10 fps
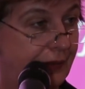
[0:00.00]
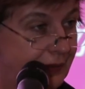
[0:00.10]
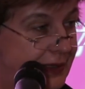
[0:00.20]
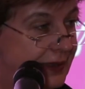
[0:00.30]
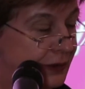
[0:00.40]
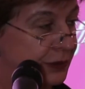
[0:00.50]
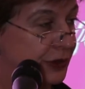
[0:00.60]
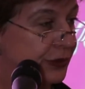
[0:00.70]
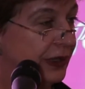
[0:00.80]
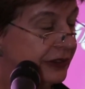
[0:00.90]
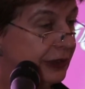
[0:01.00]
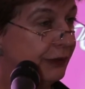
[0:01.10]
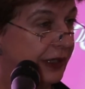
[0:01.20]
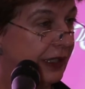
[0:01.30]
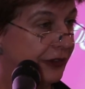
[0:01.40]
This was really
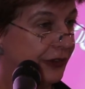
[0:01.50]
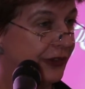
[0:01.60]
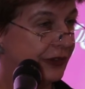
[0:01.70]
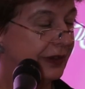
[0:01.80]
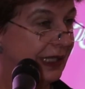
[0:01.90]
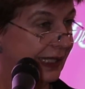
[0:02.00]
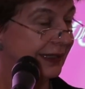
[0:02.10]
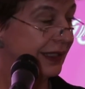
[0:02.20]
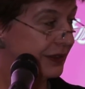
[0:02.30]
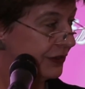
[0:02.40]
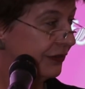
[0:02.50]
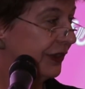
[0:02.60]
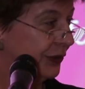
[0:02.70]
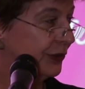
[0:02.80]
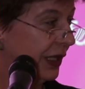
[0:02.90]
something I thought, that is a
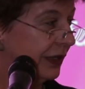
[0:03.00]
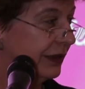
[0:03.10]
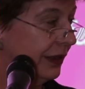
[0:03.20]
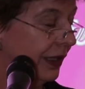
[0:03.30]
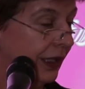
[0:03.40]
very good idea.